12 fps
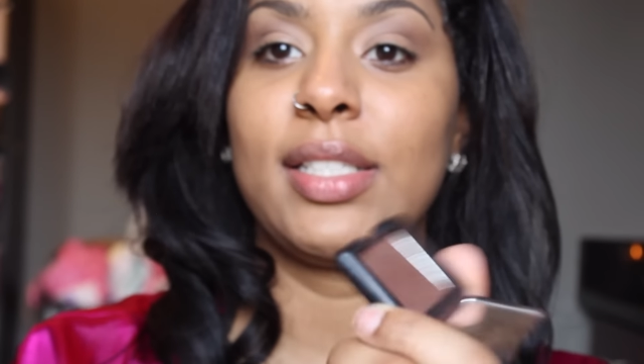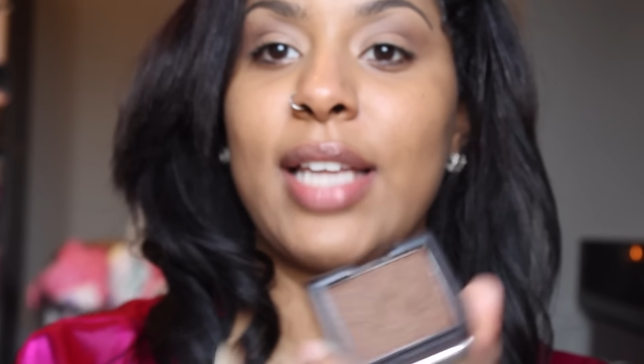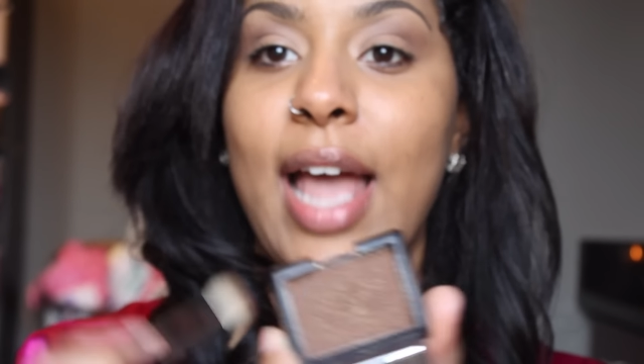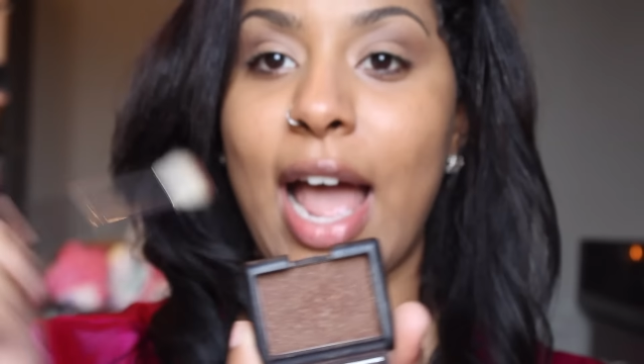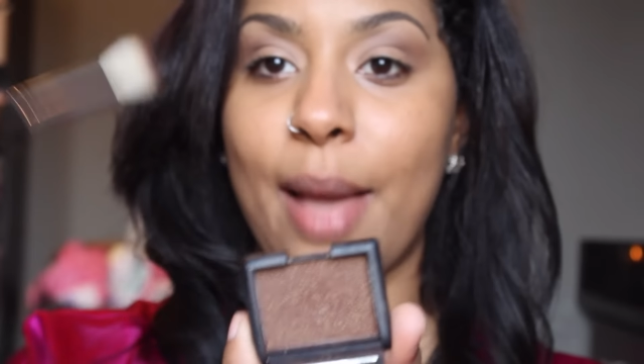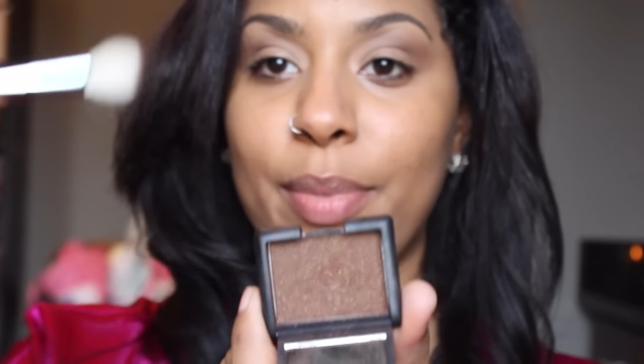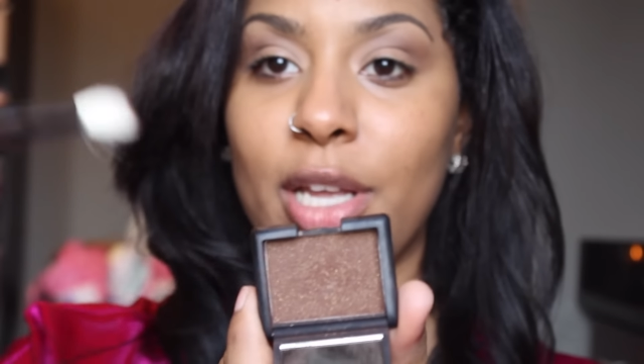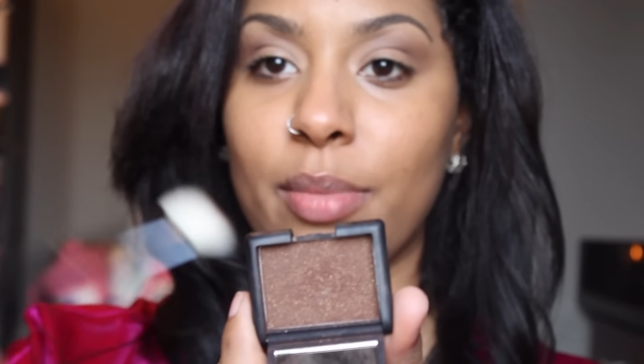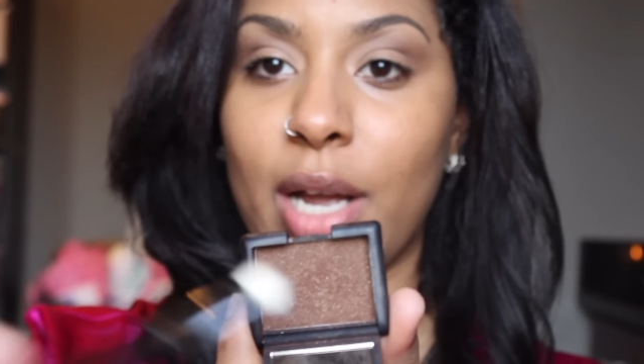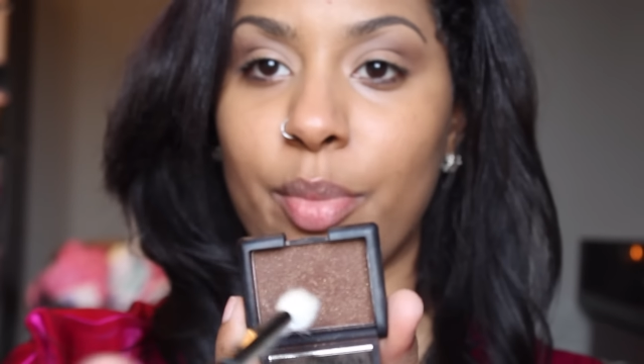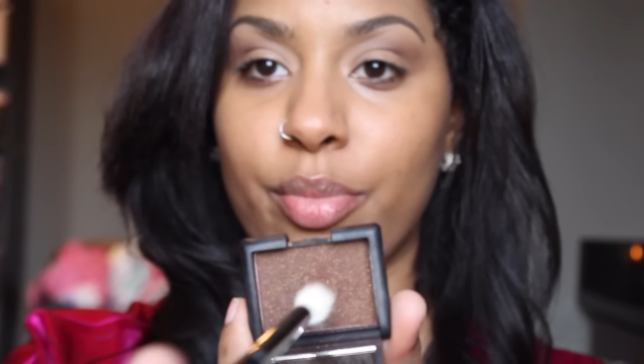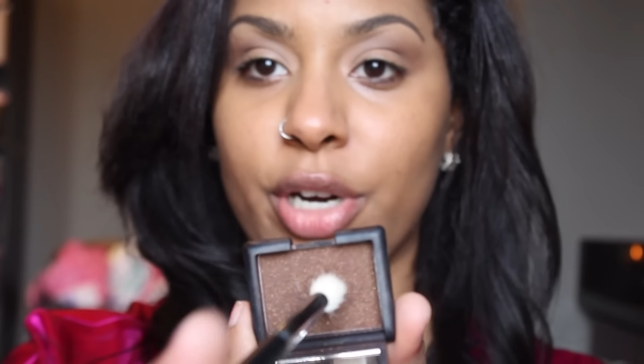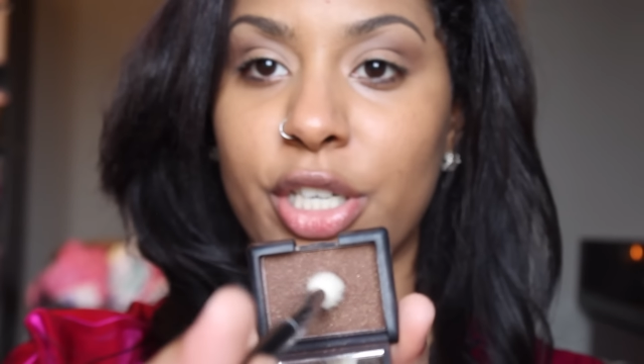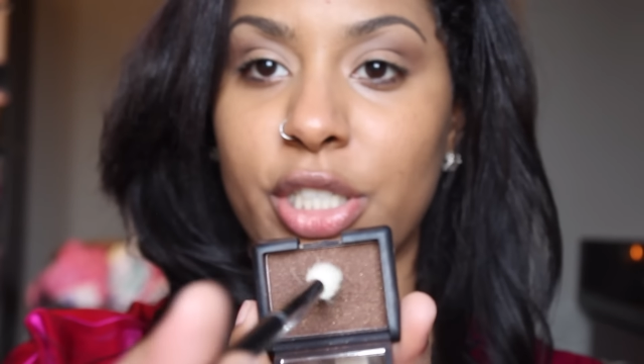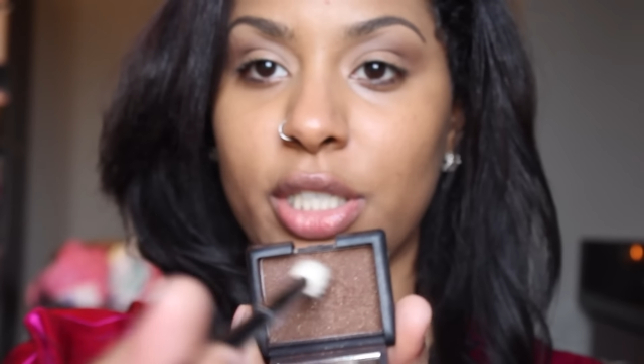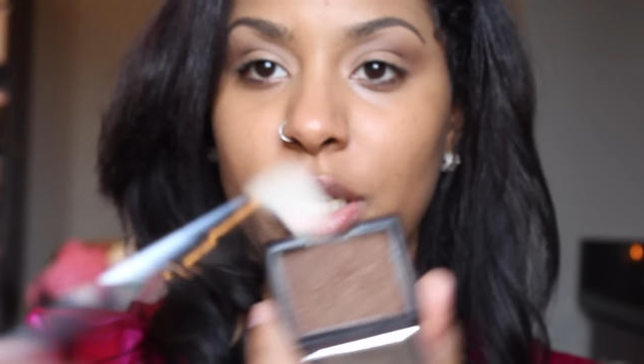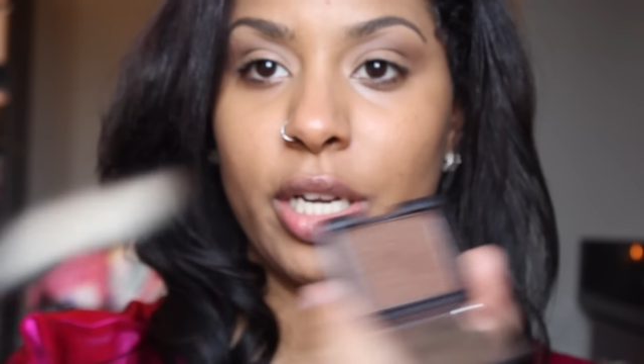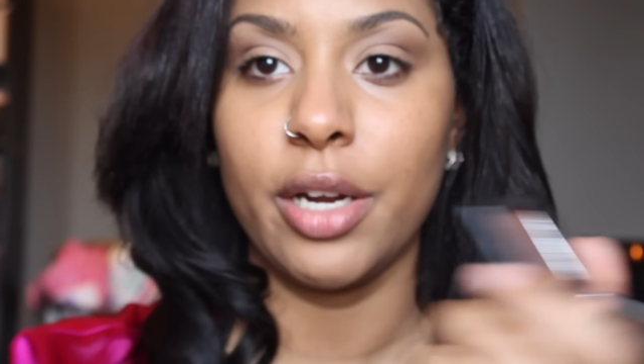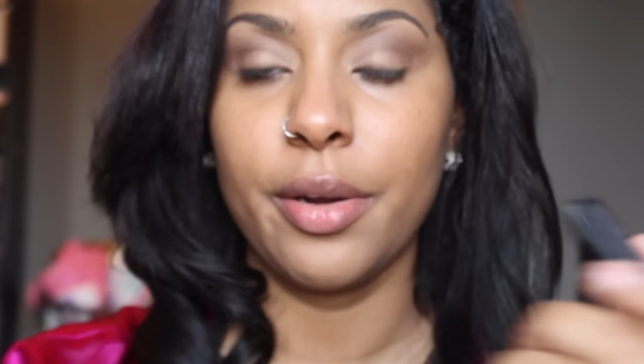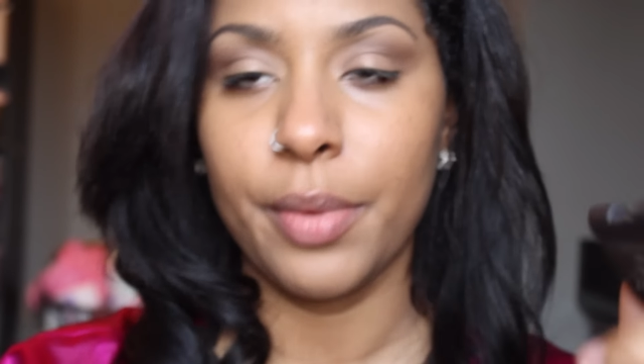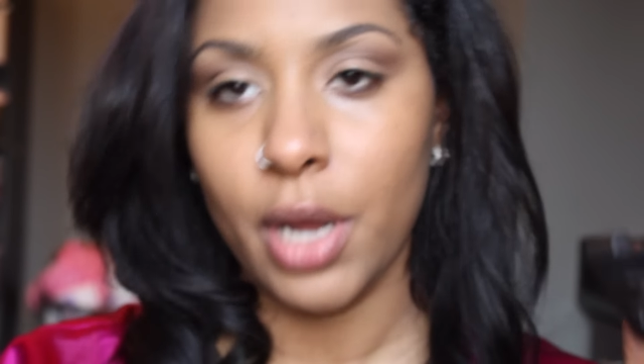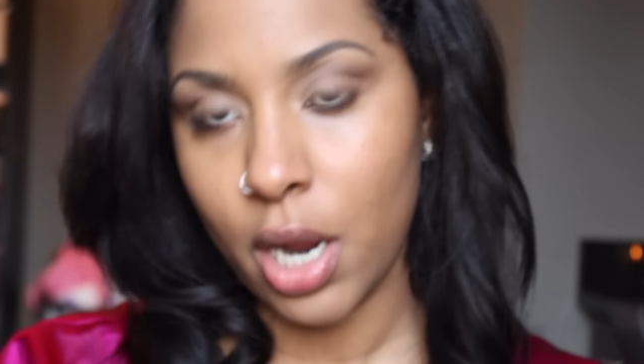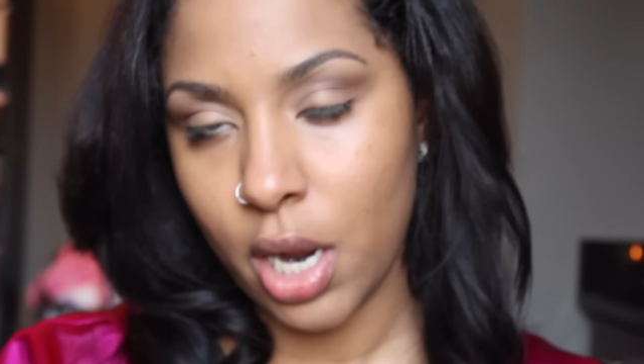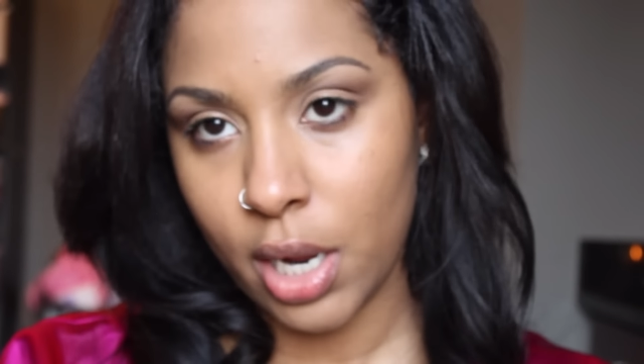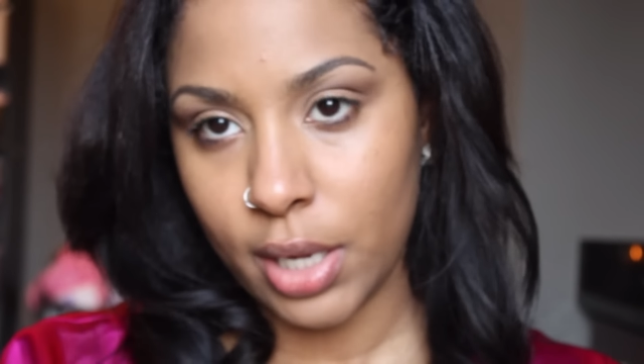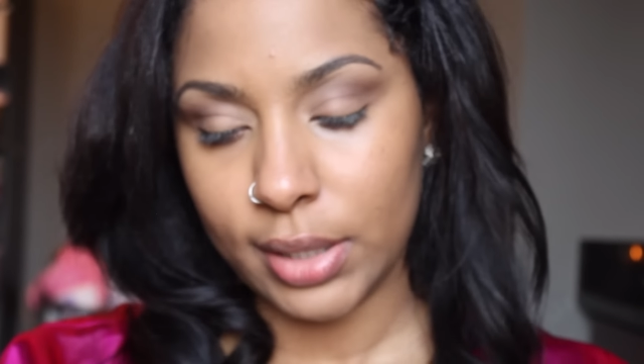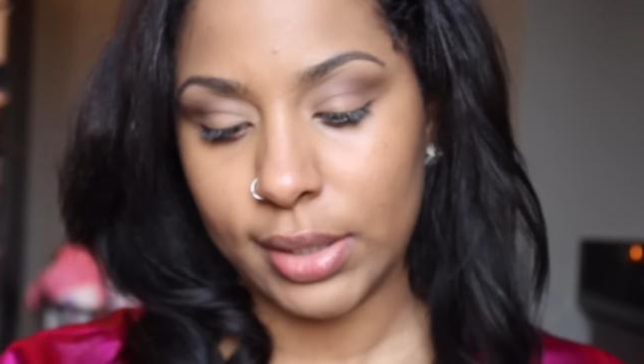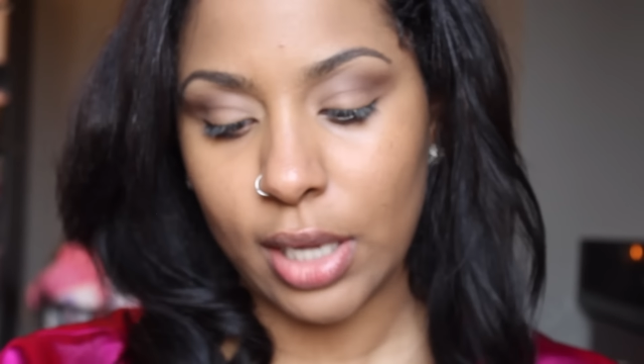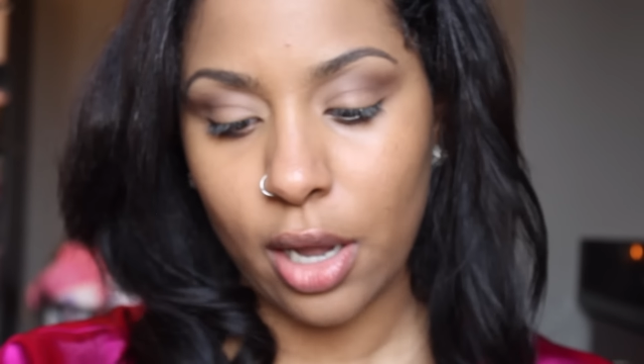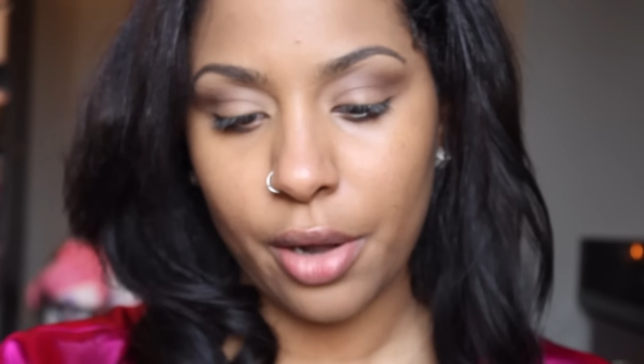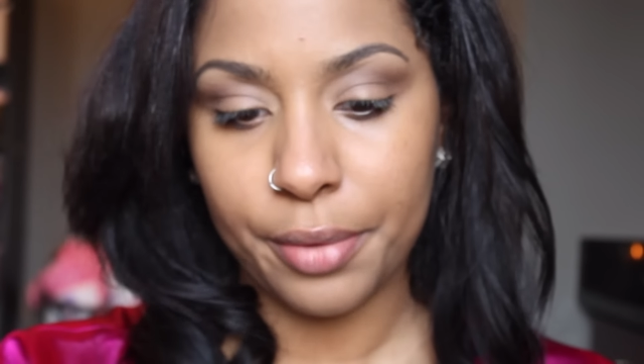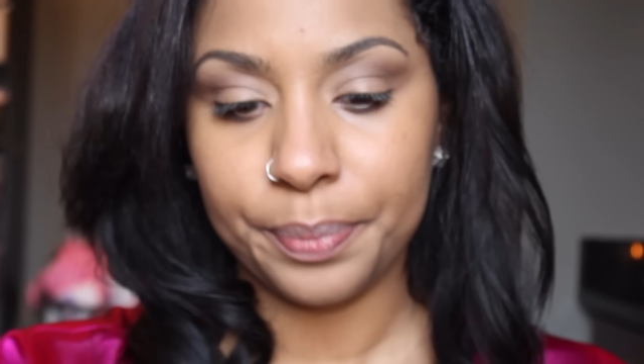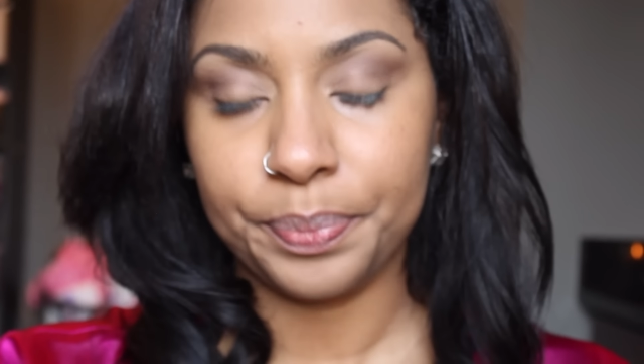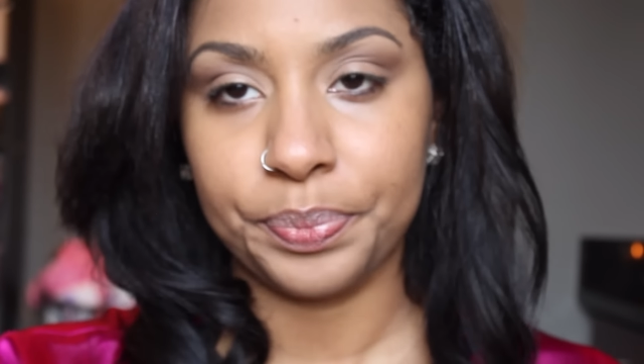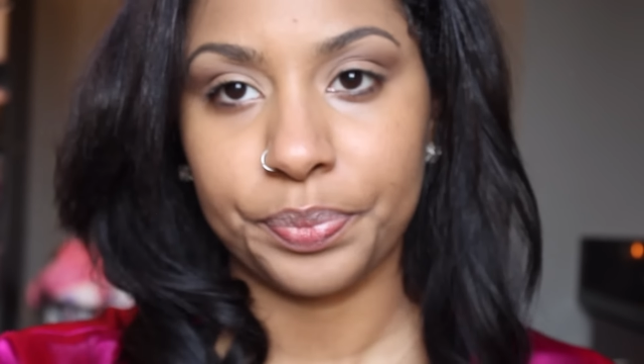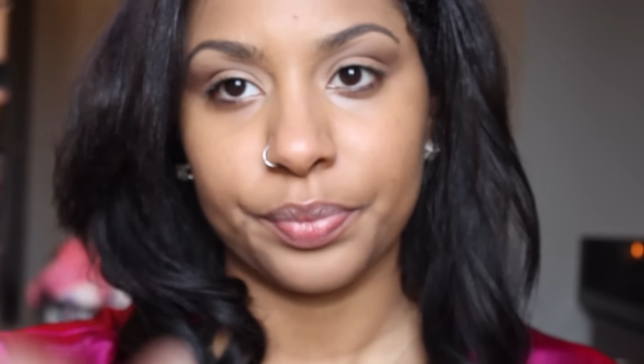tapping my brush in here. So